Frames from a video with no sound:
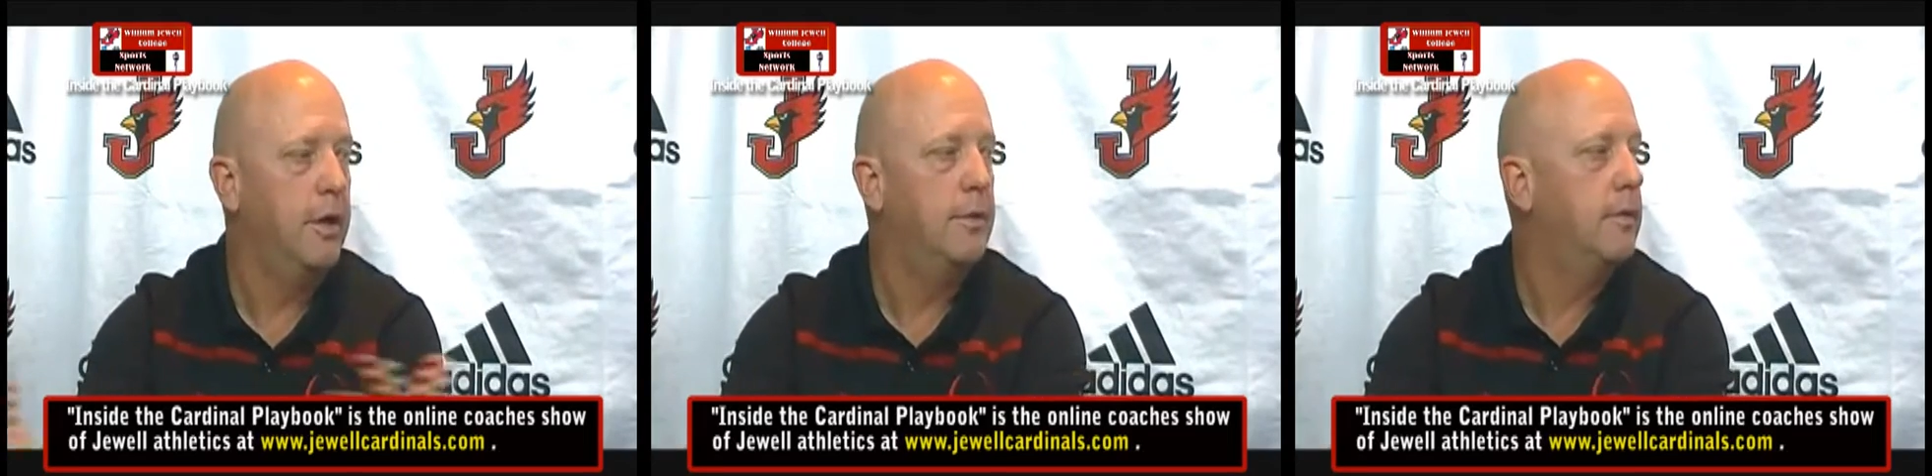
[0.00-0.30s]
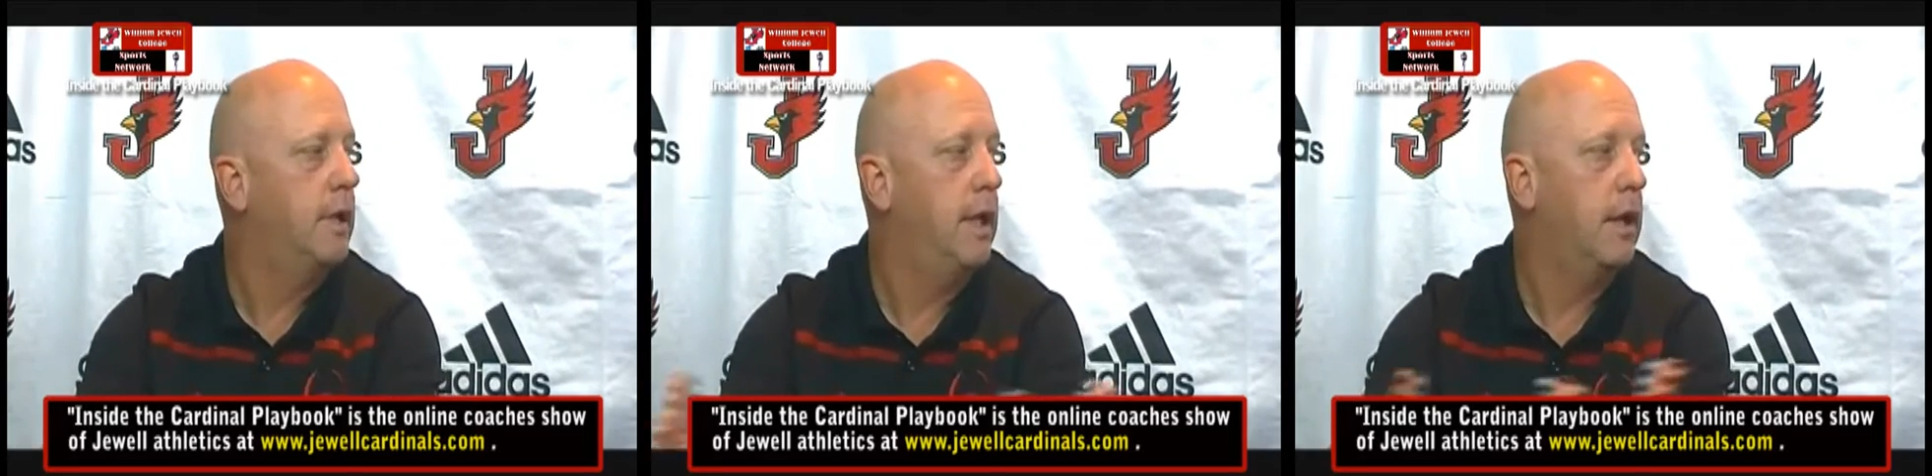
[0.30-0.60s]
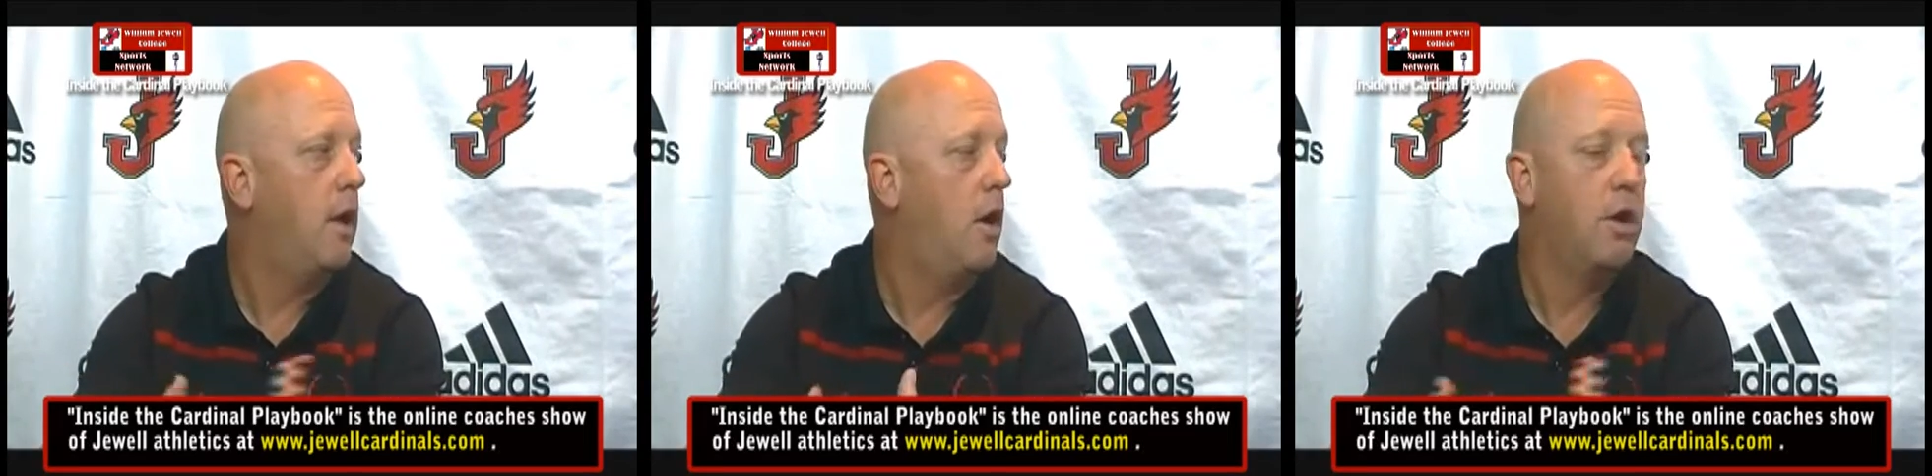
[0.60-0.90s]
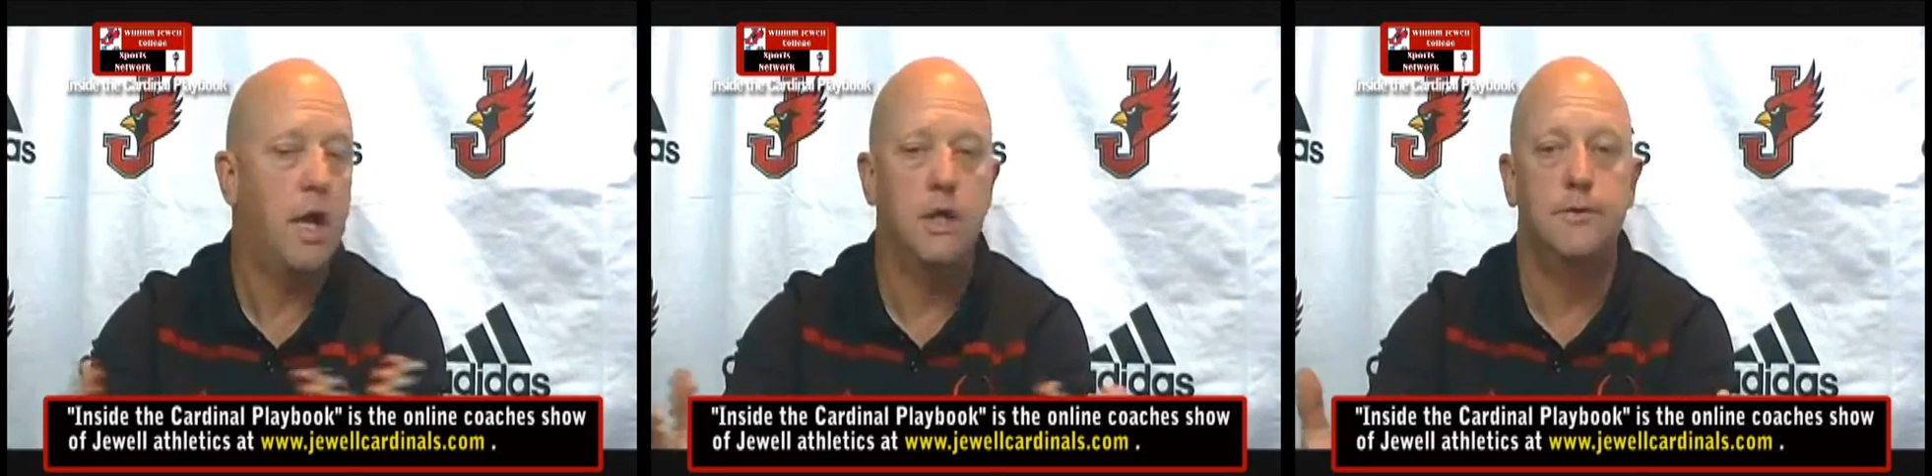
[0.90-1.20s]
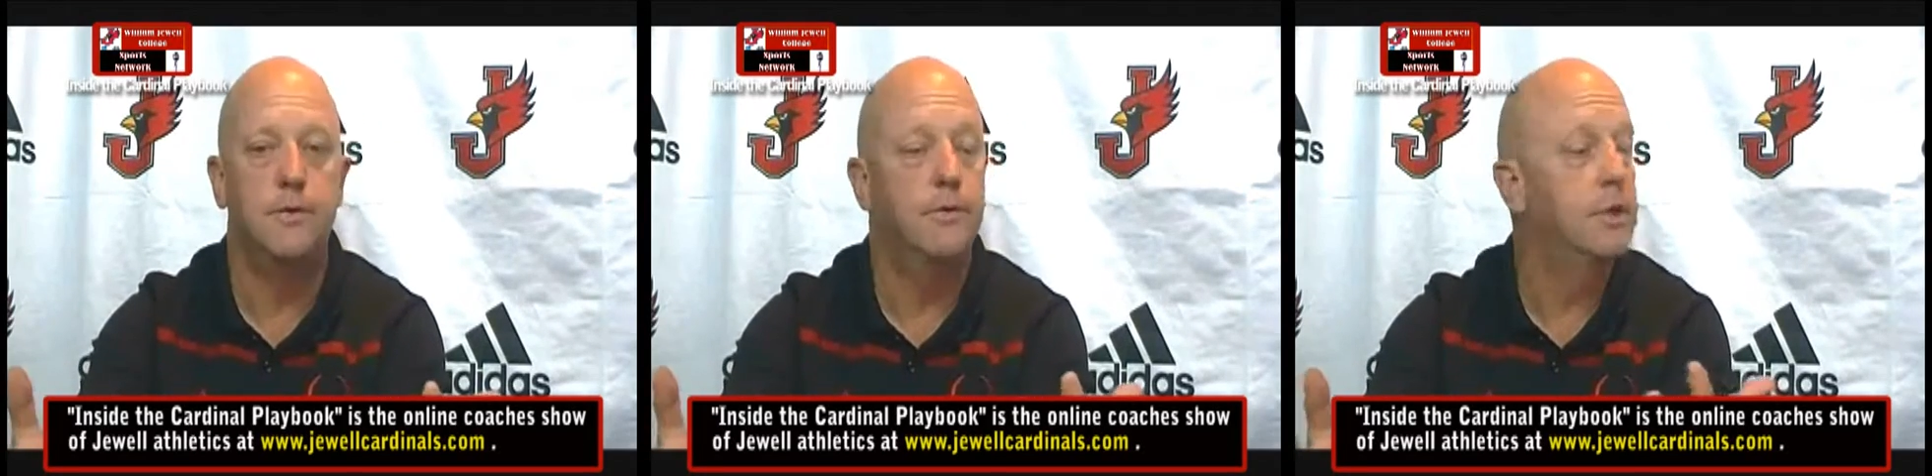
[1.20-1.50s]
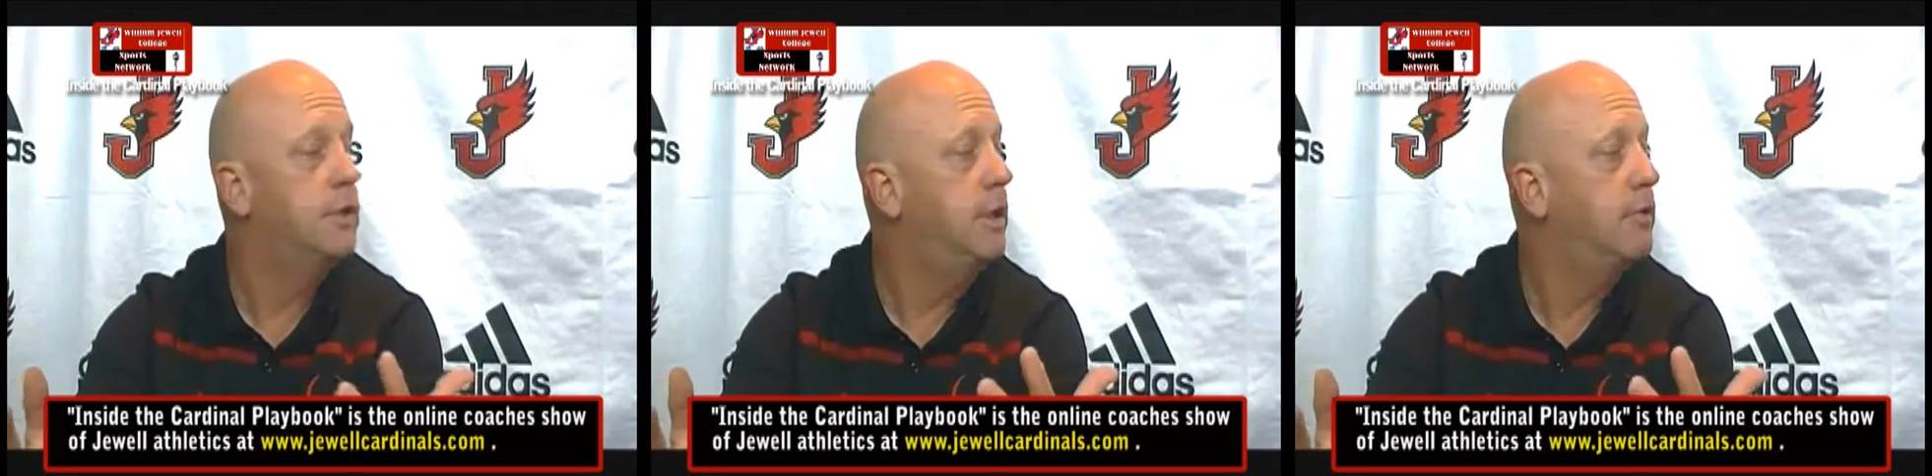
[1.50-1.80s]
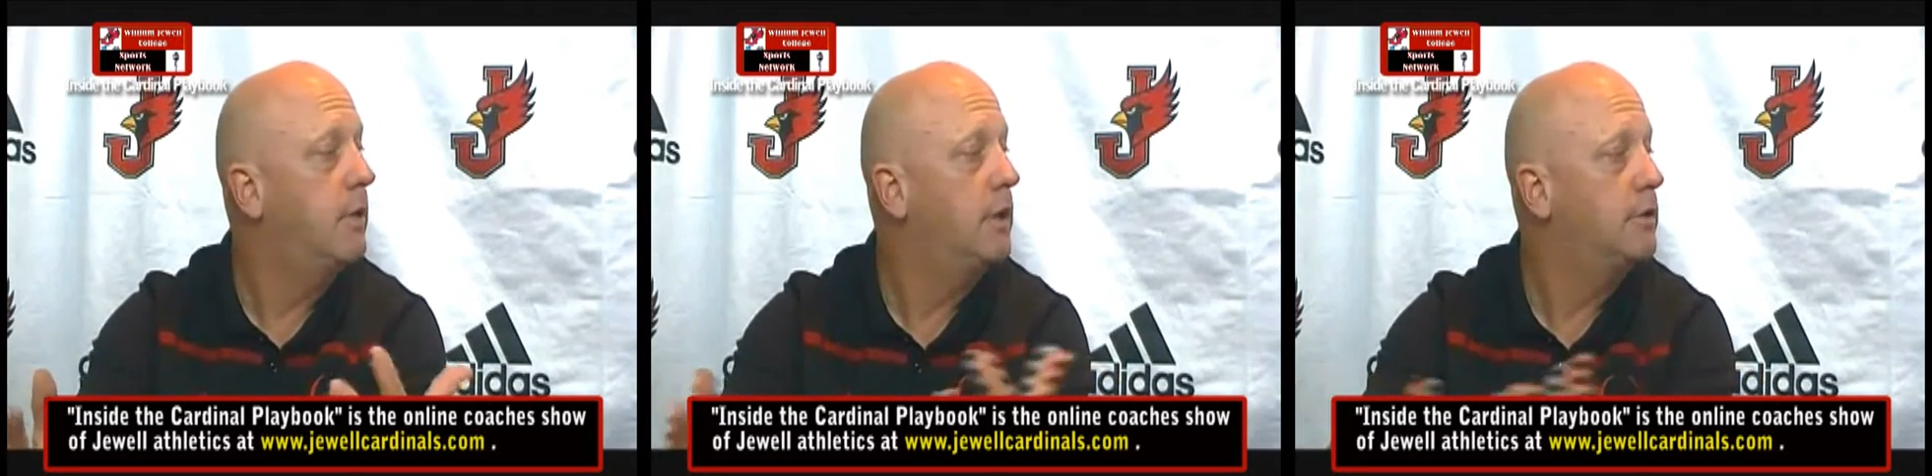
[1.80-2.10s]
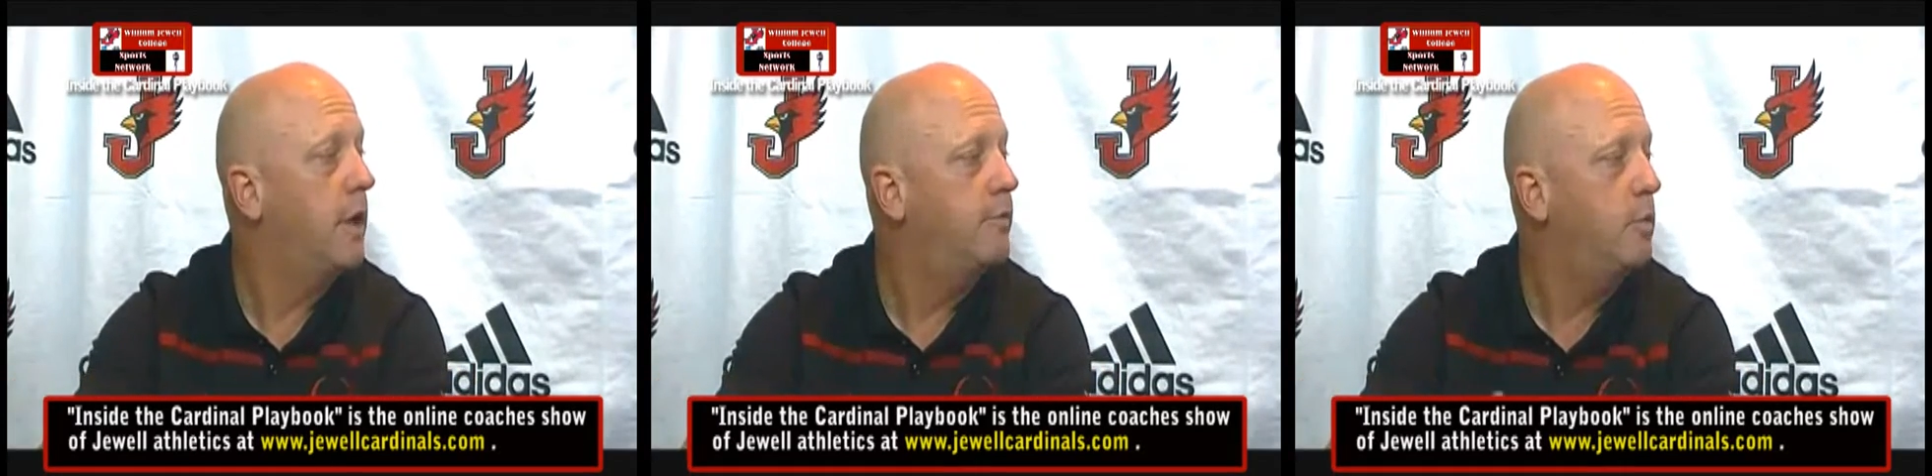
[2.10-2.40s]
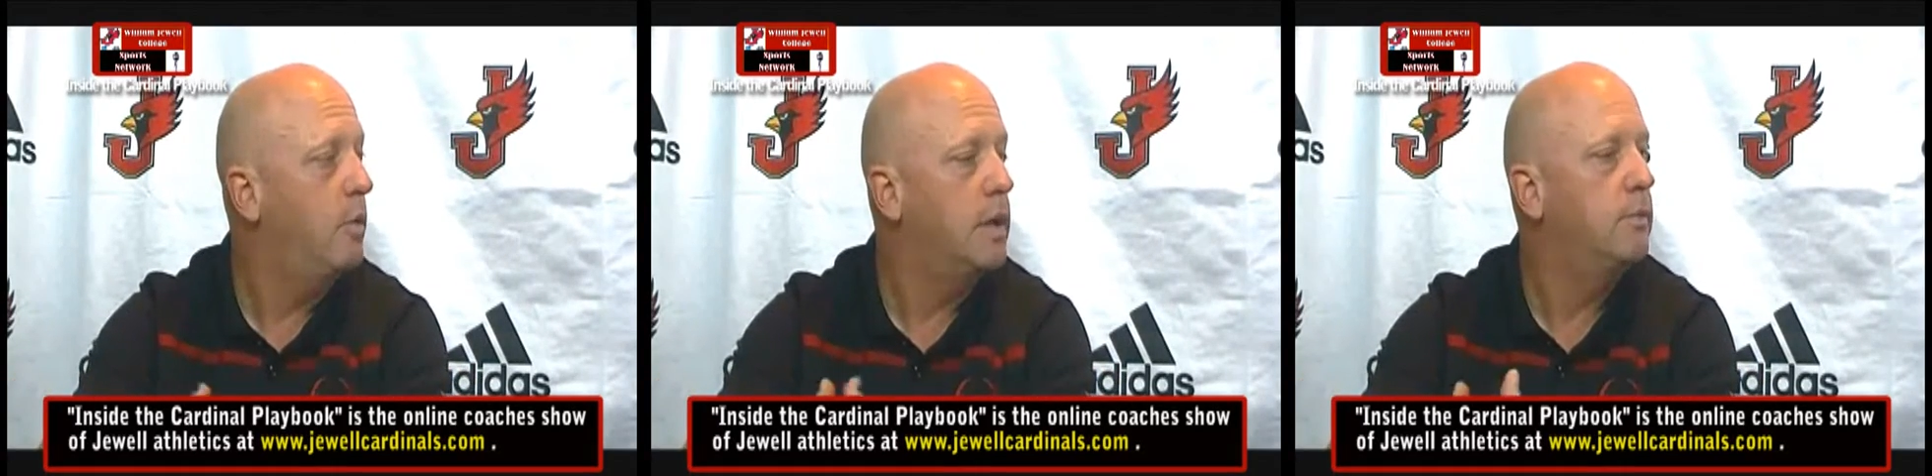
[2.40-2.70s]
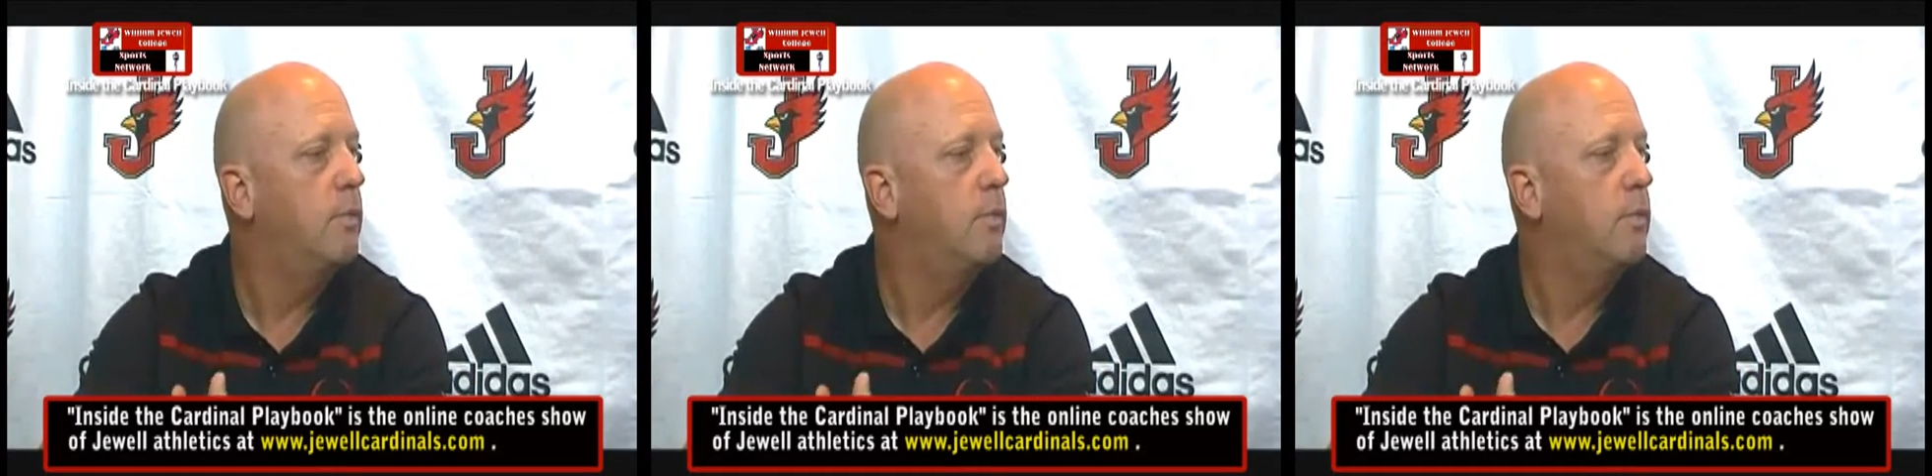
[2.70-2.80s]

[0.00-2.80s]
you're going to hit all kinds of adversity throughout your life.